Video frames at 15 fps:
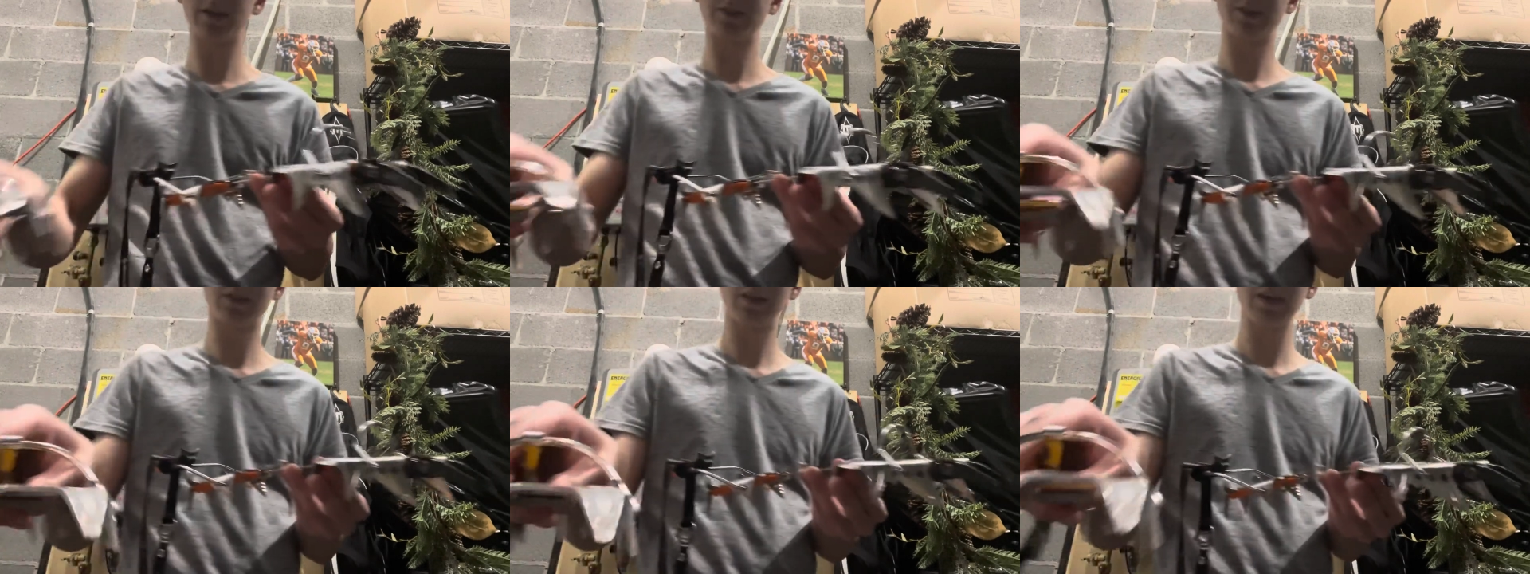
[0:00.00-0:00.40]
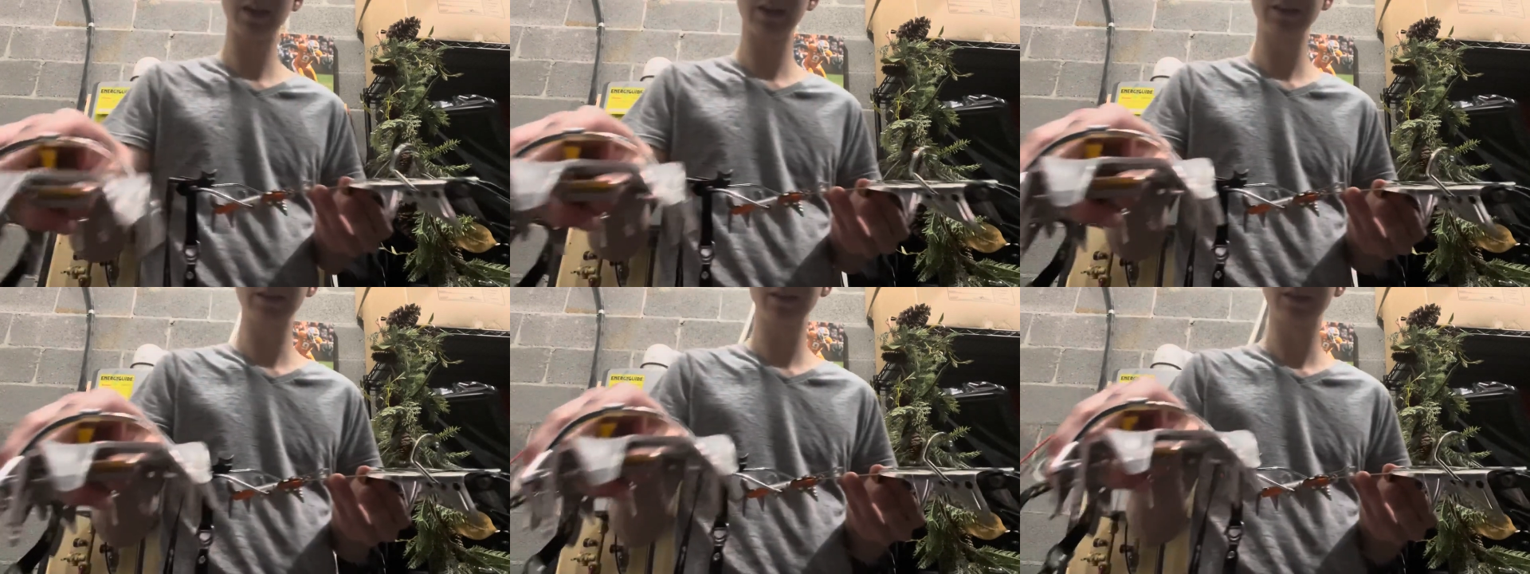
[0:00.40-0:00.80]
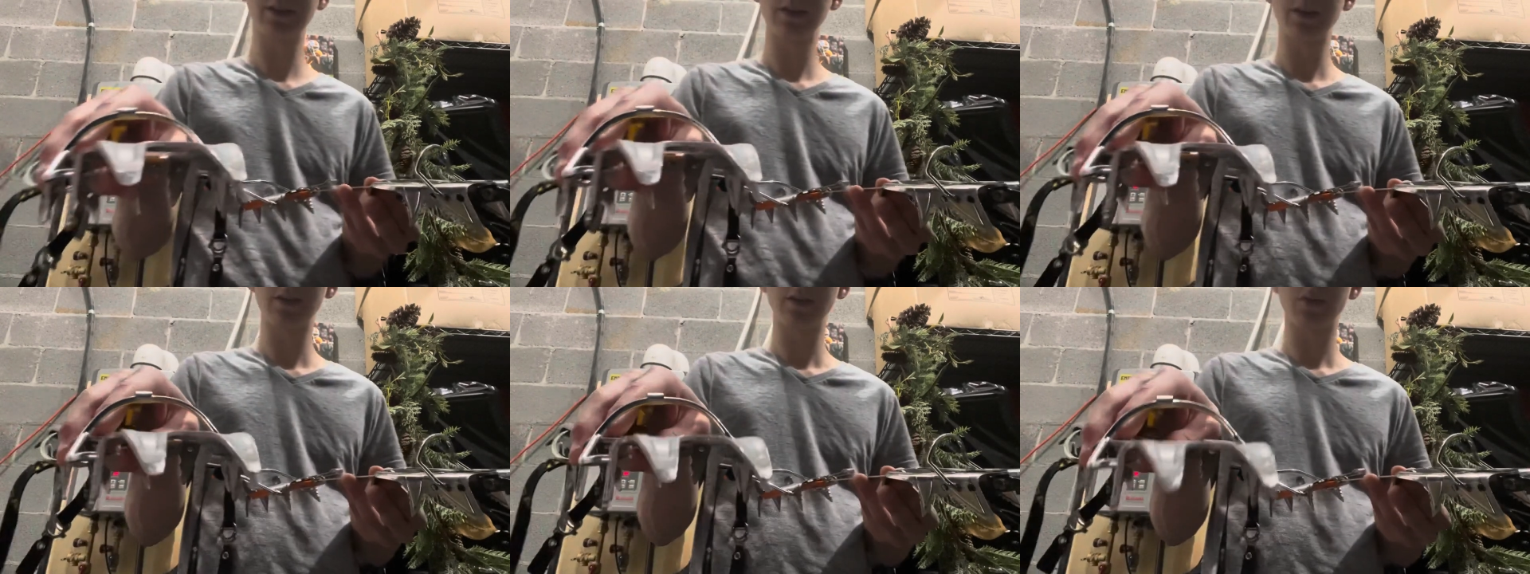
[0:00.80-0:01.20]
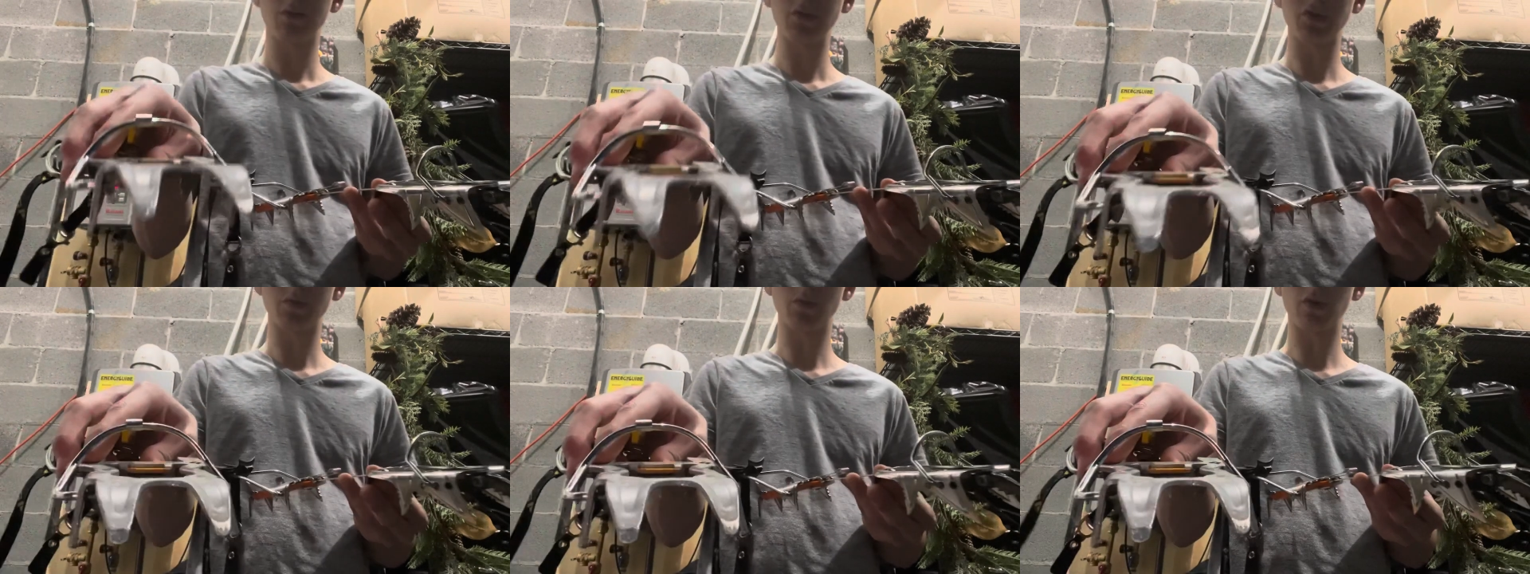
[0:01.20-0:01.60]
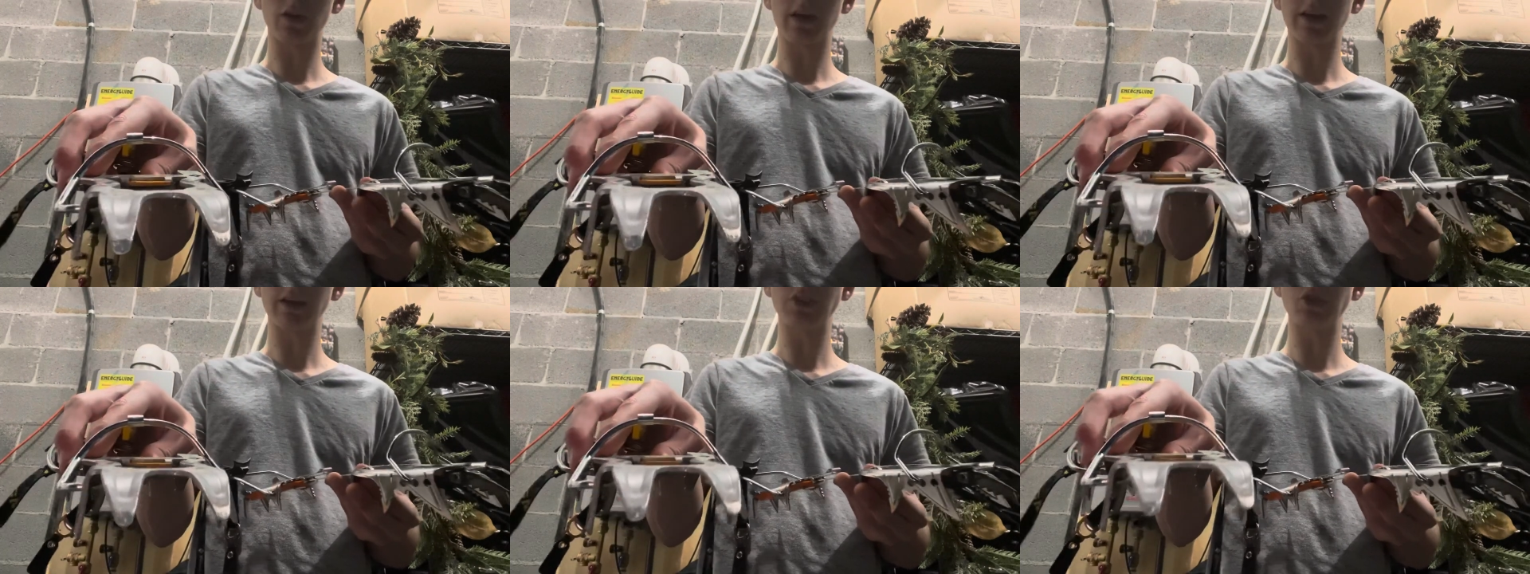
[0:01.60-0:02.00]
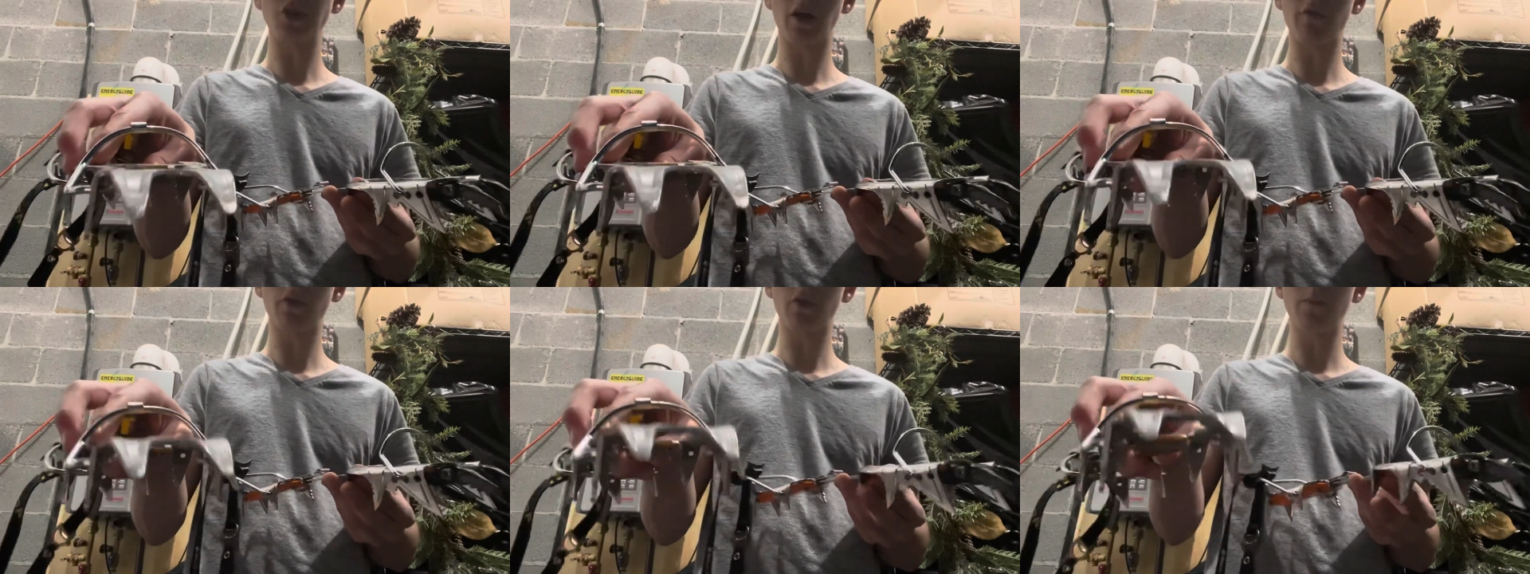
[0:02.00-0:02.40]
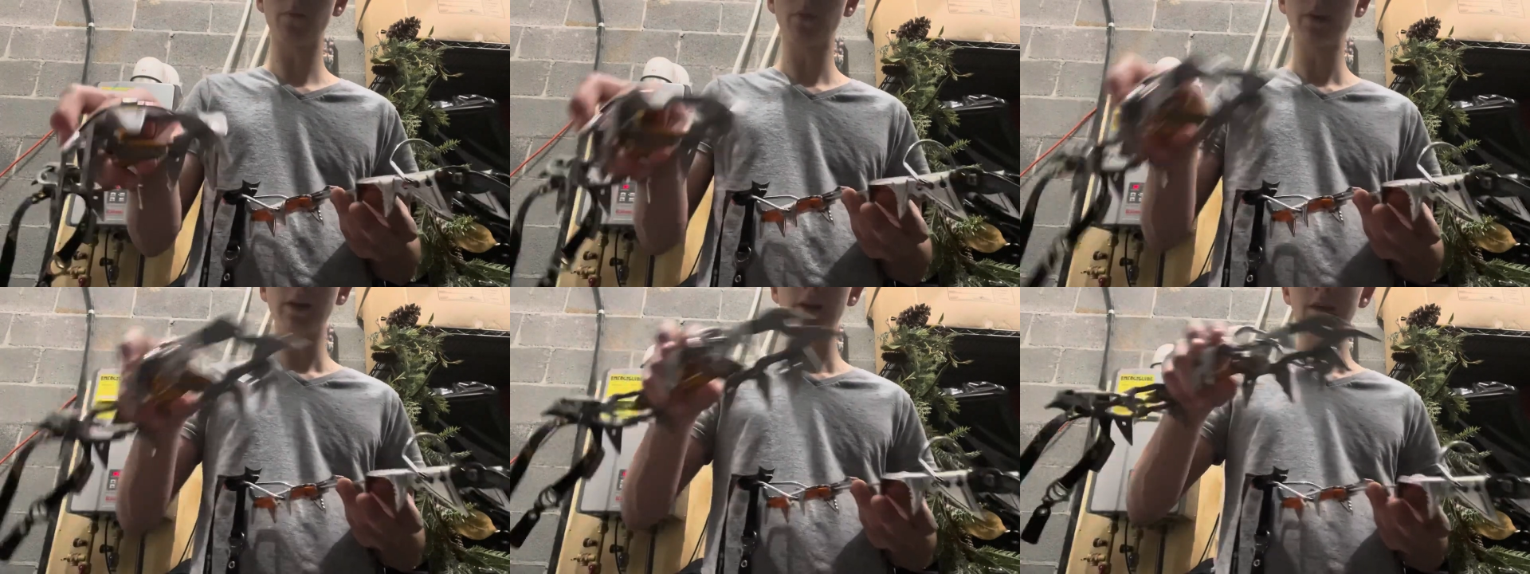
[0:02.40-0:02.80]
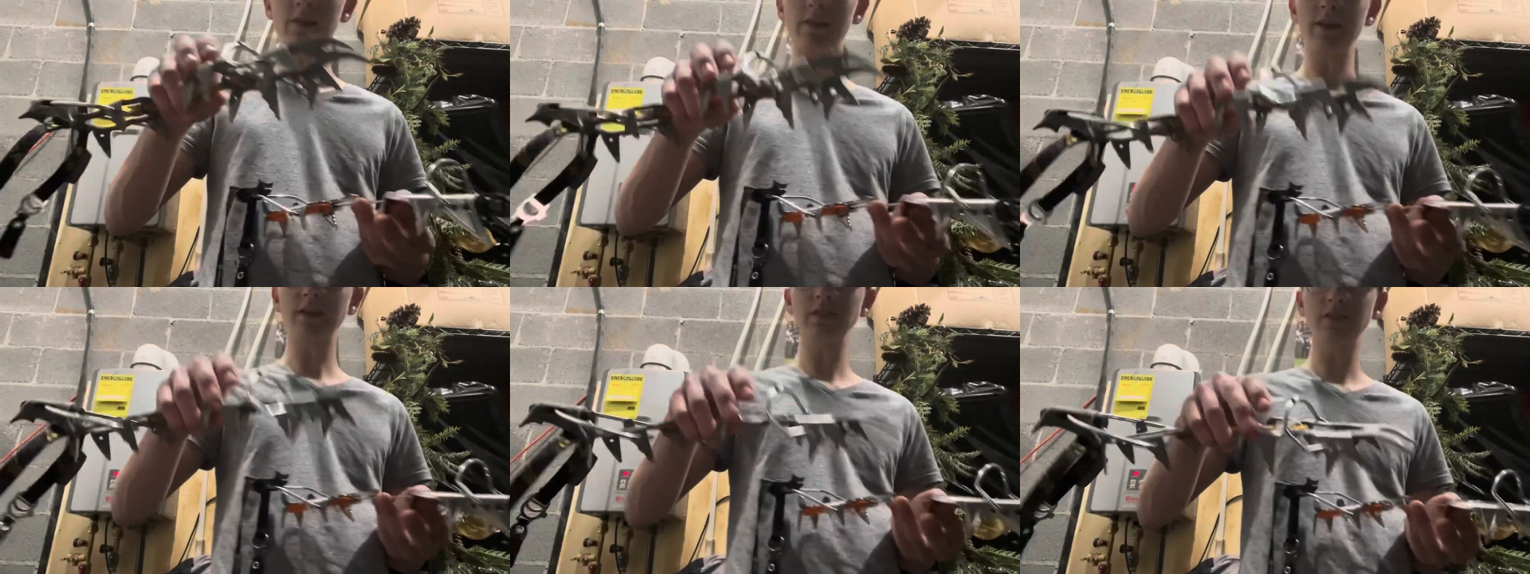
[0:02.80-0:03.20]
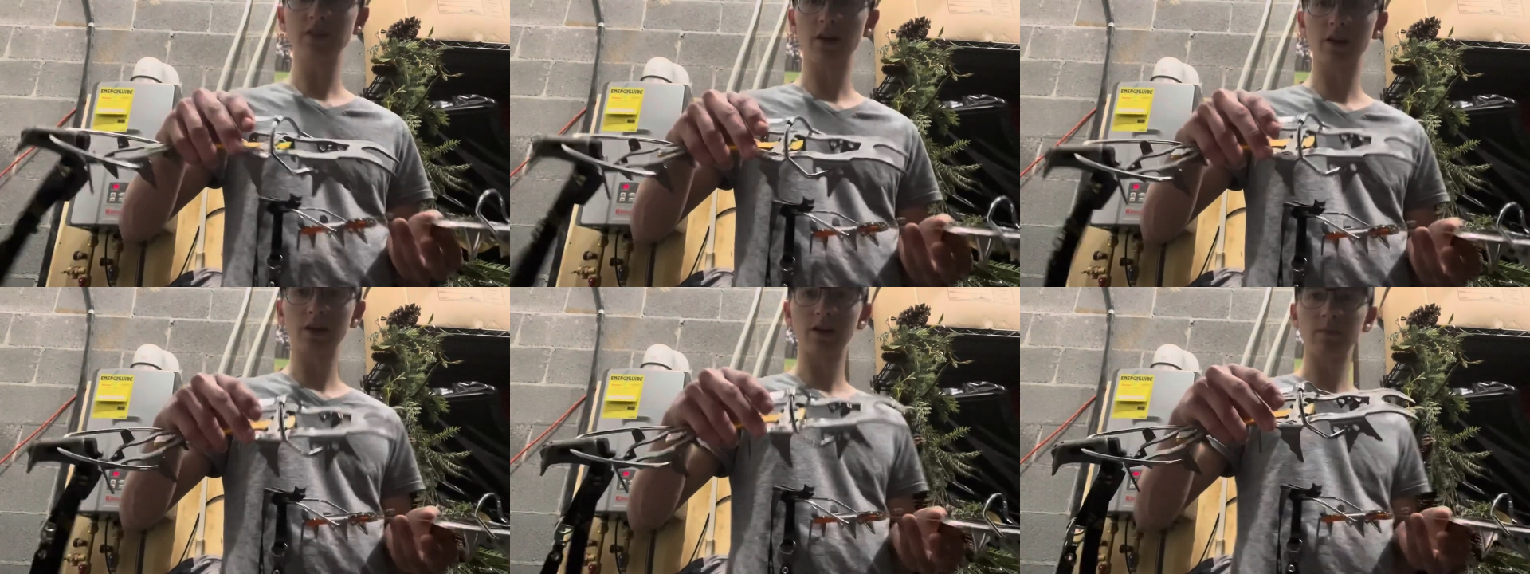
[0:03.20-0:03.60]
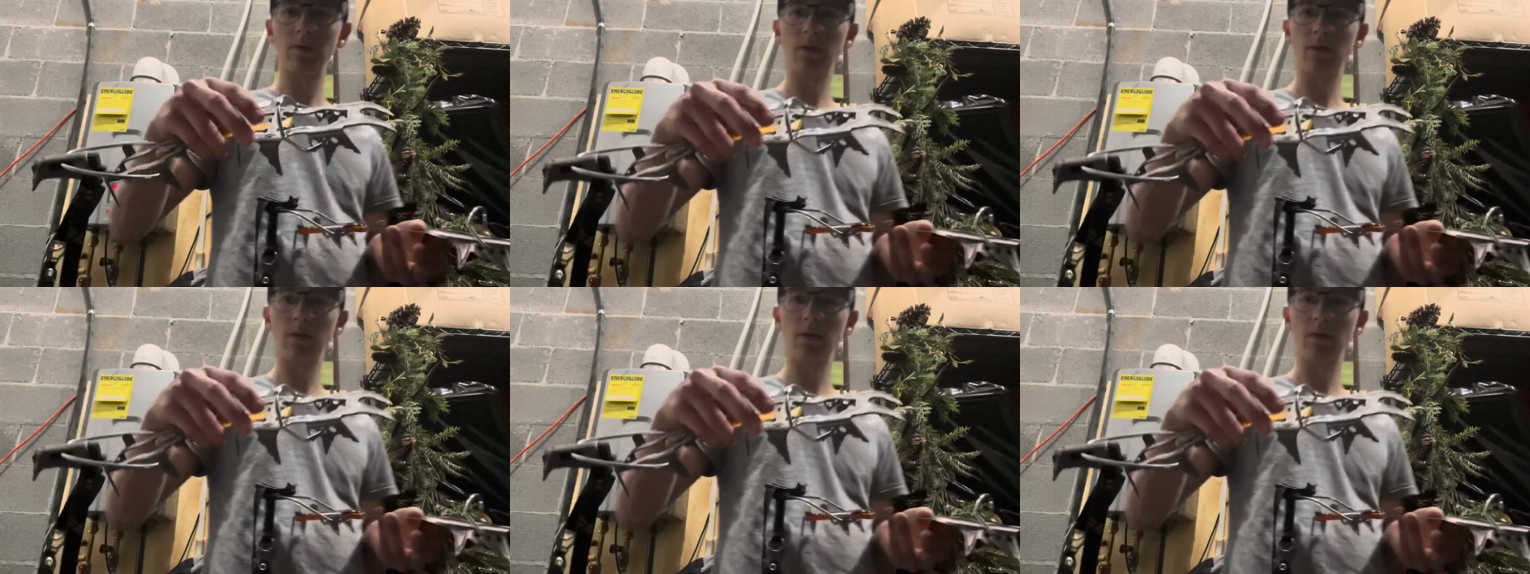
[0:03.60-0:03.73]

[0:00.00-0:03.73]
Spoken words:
No face is visible, so there are no lips to read.